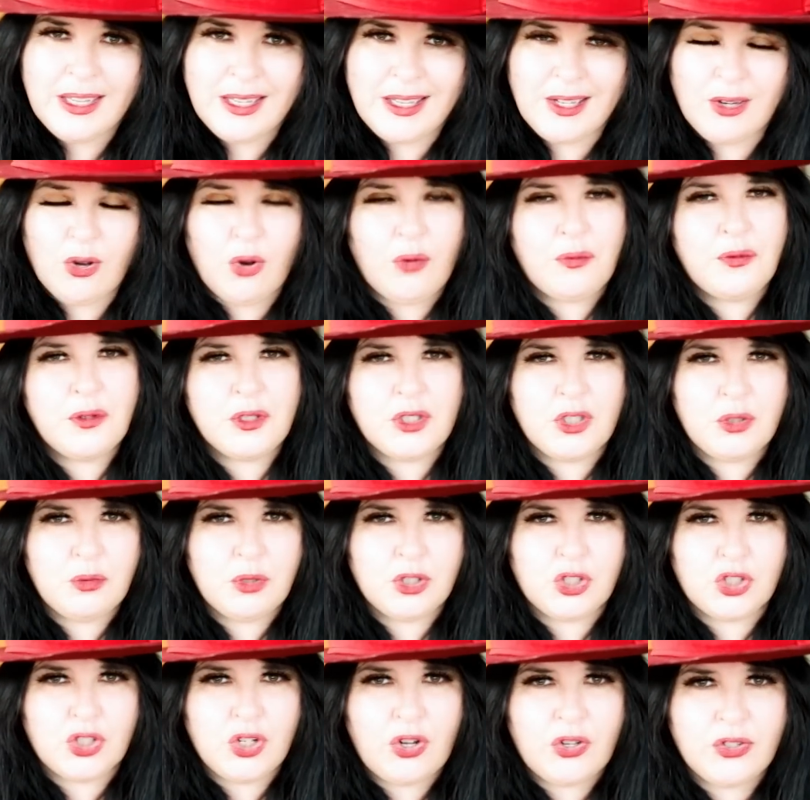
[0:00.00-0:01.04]
It offers you
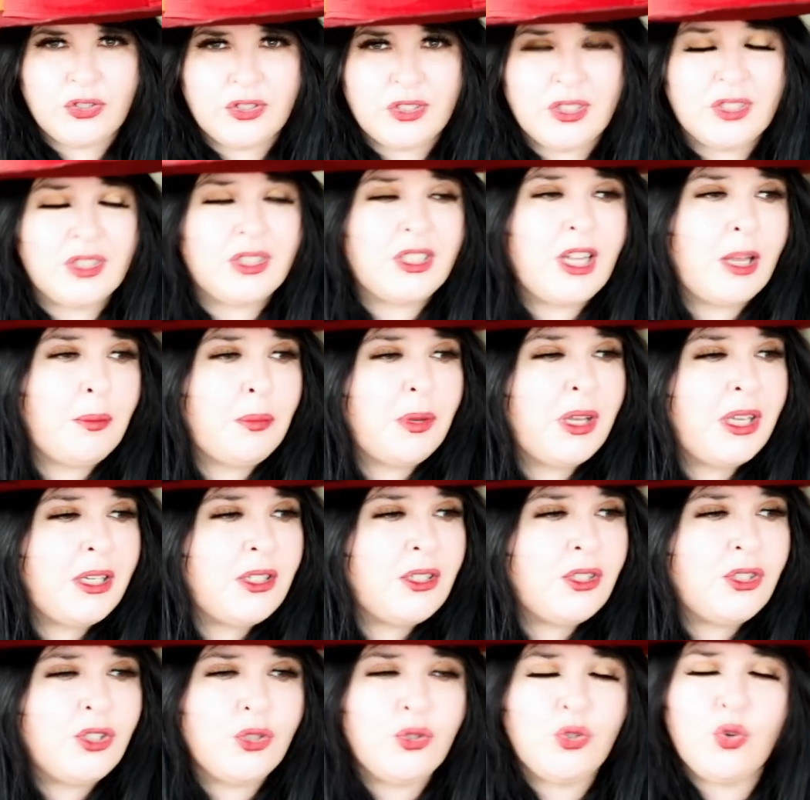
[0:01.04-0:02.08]
a chance to step
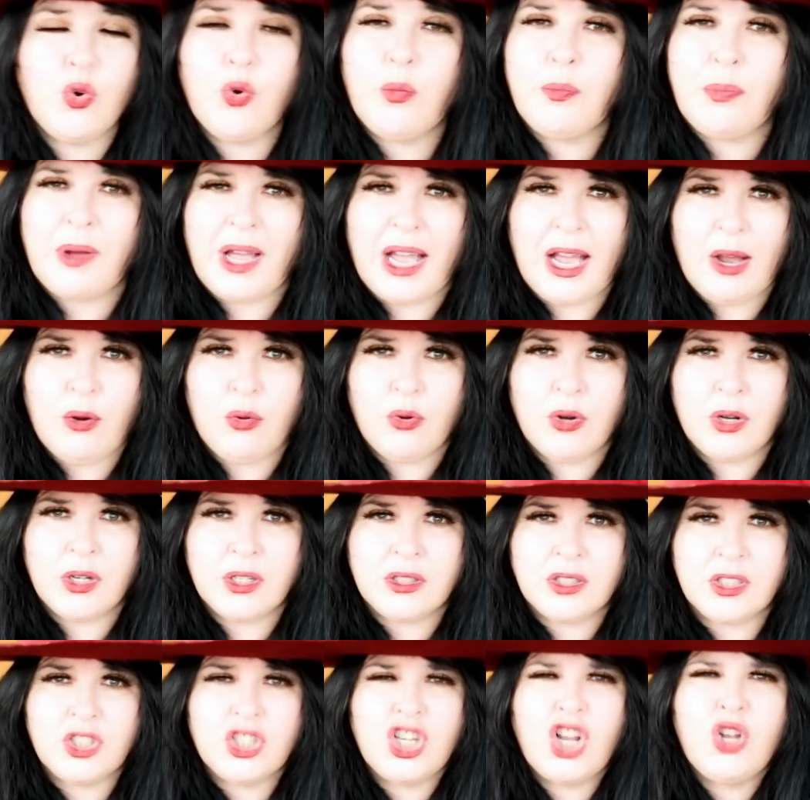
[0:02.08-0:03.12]
into your power,
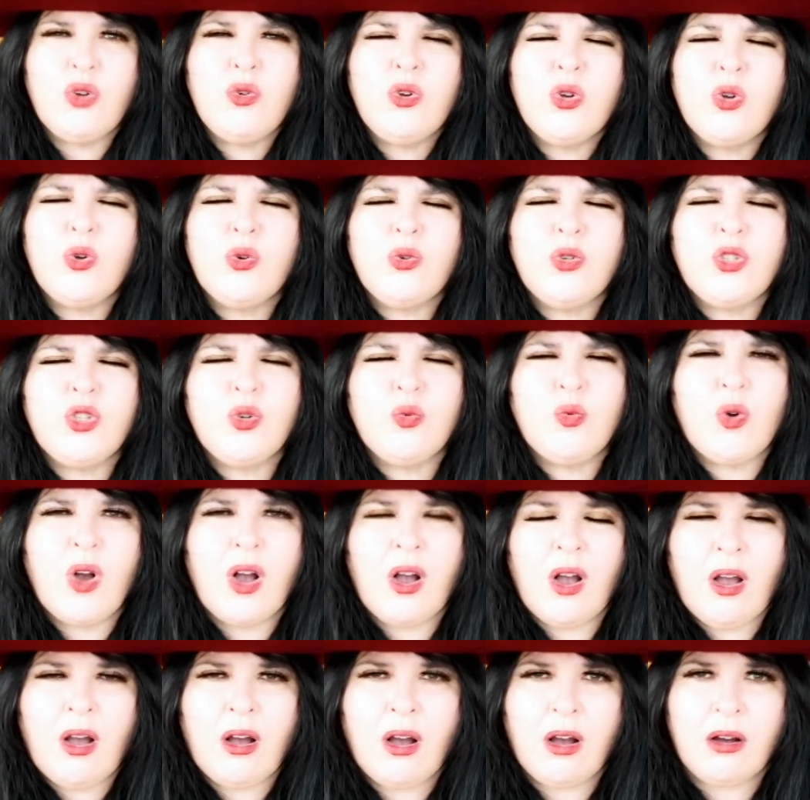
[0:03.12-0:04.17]
to know who you
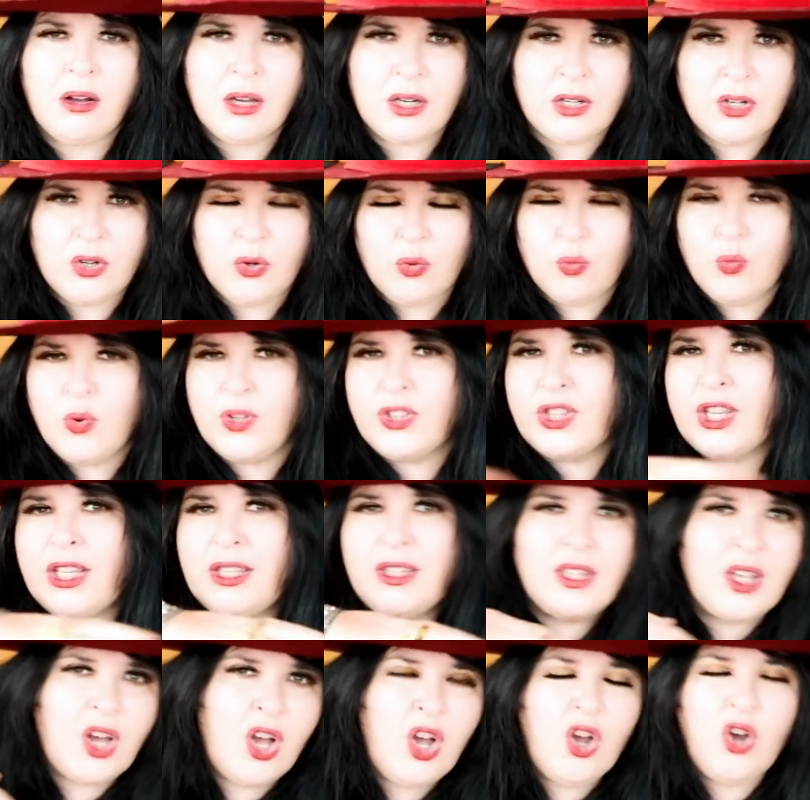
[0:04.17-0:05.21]
are
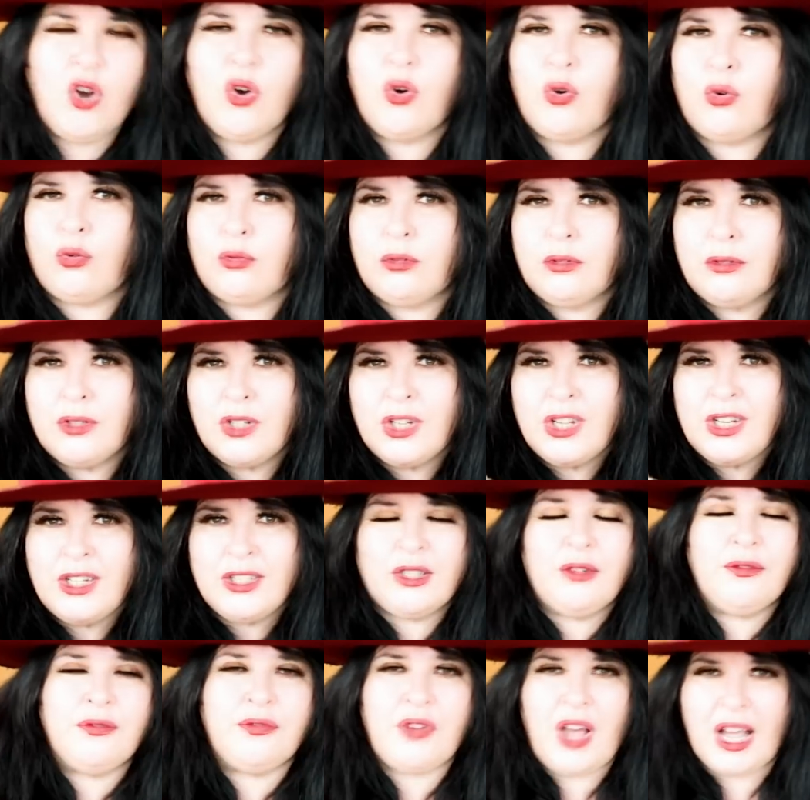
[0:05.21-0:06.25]
within the whole,
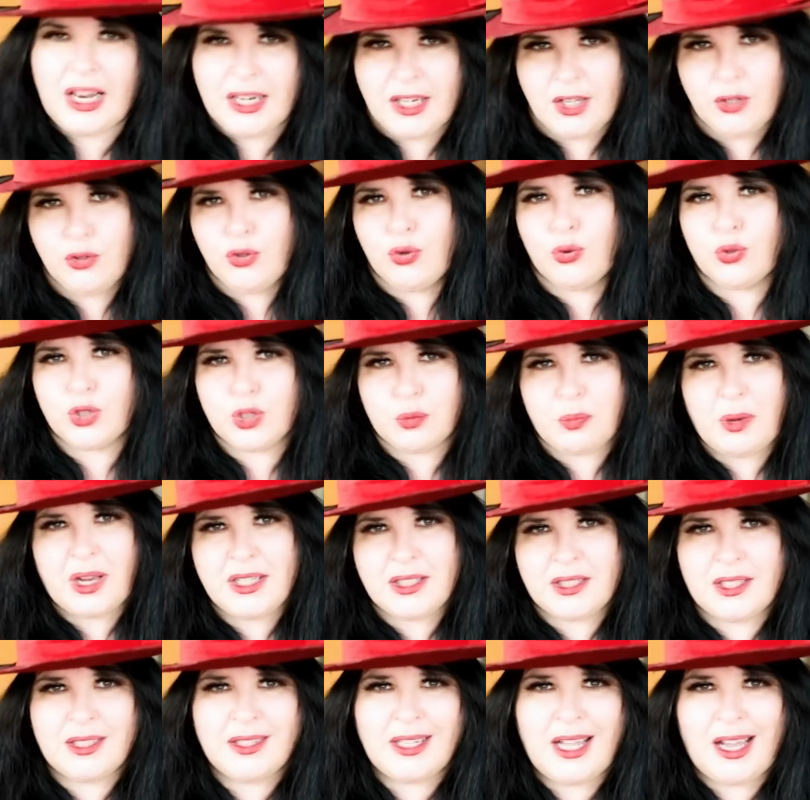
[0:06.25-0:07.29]
to value your
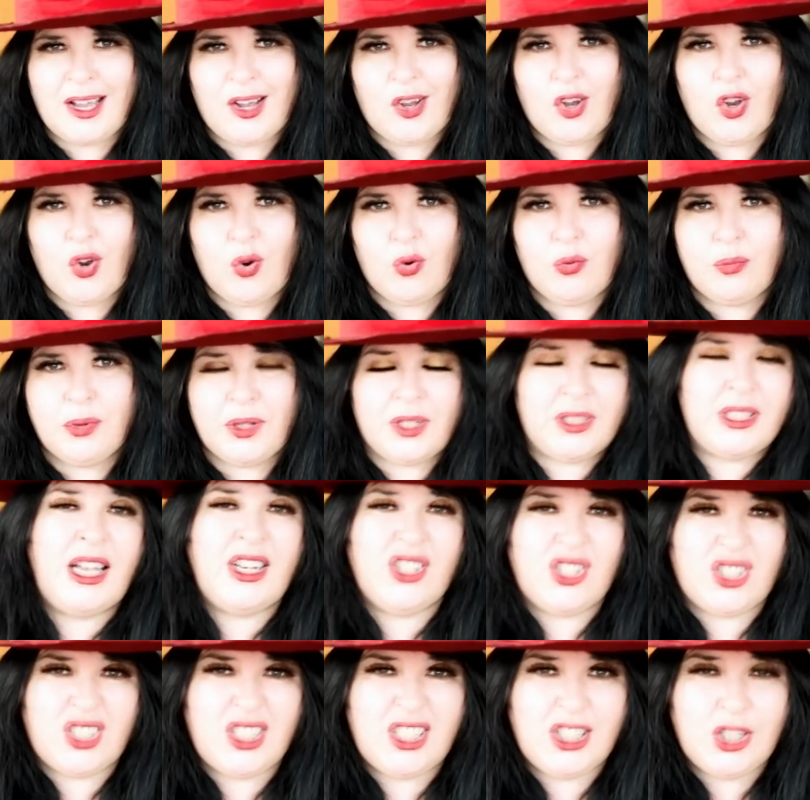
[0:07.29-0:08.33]
space in that whole, because
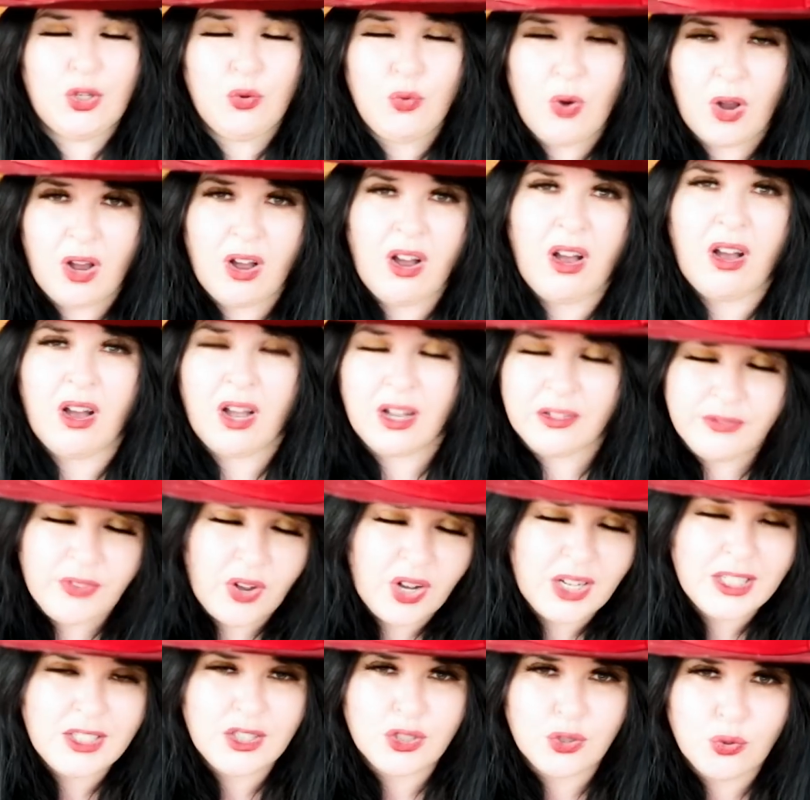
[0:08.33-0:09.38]
actually you are a
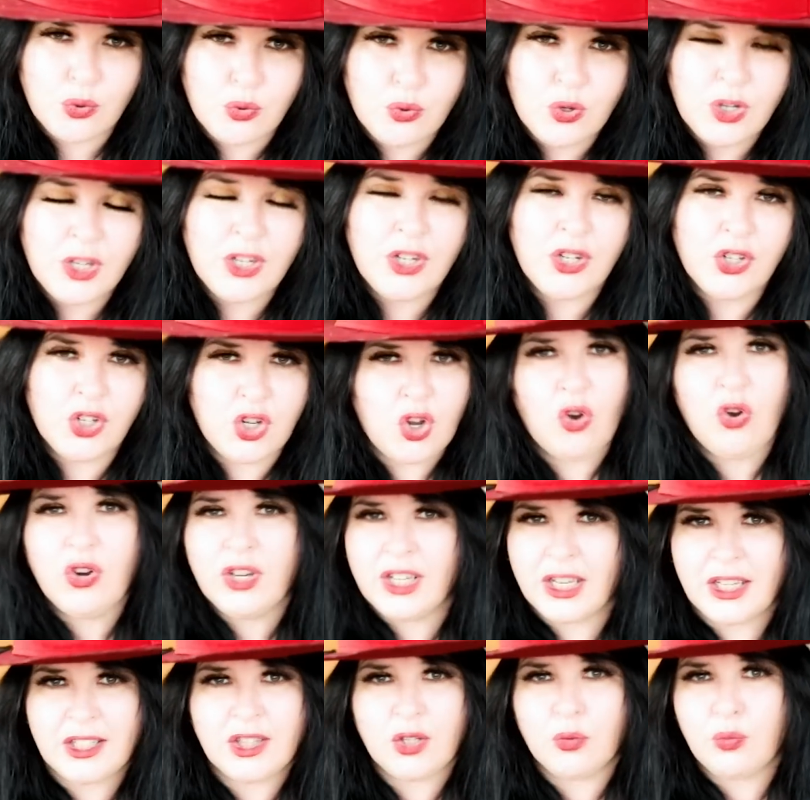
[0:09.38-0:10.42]
vital
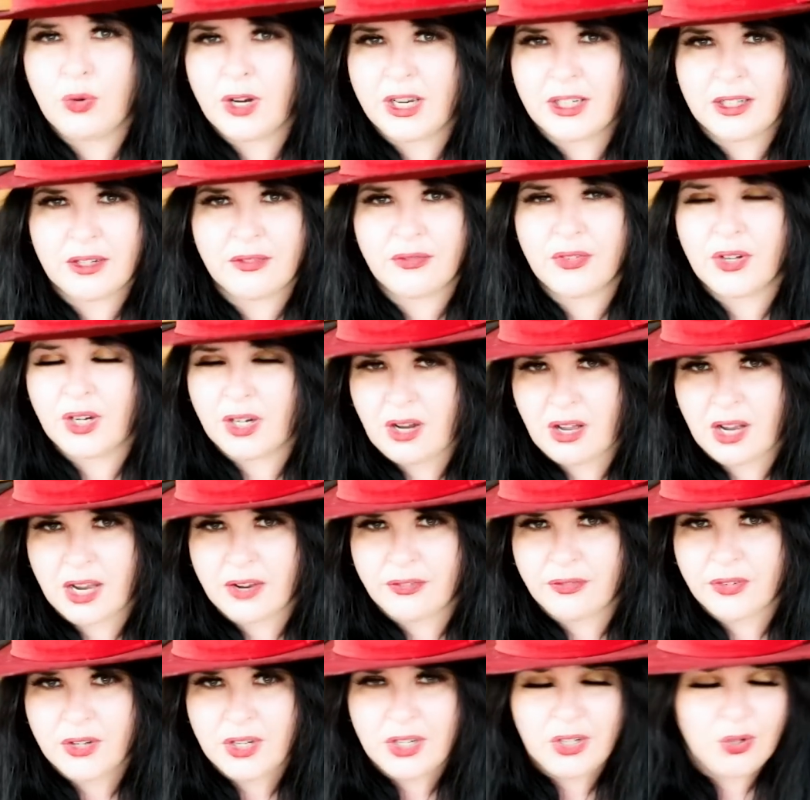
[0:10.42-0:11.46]
cog in the wheel of life.